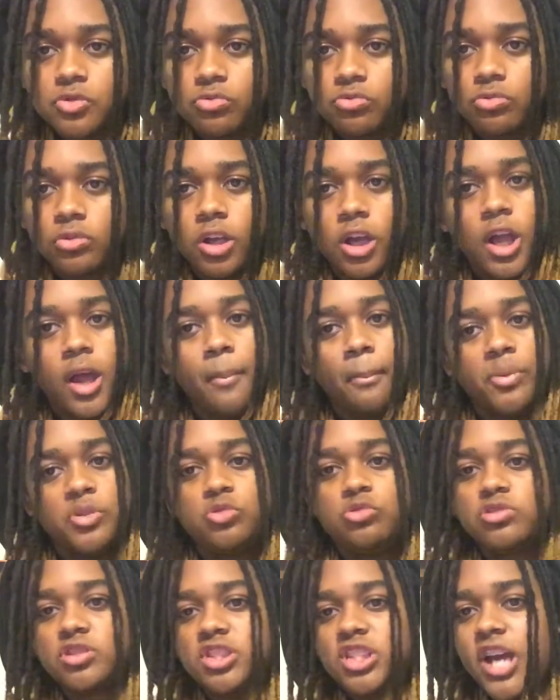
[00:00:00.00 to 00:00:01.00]
you, but
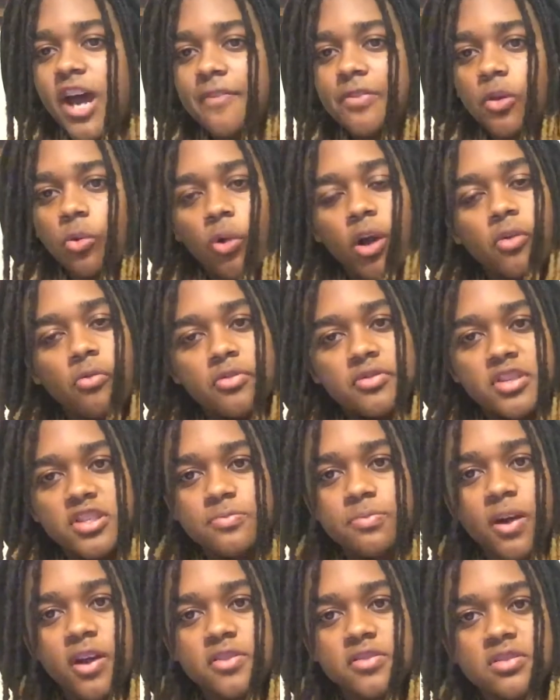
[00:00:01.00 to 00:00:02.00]
you still have to work with this
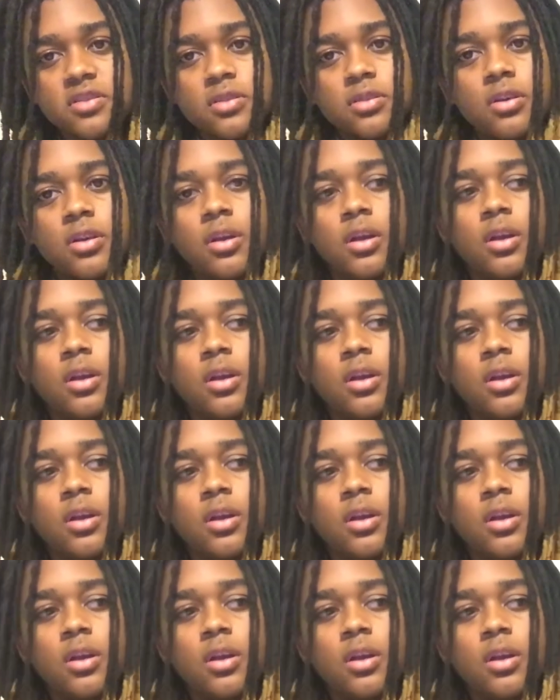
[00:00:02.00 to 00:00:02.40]
person.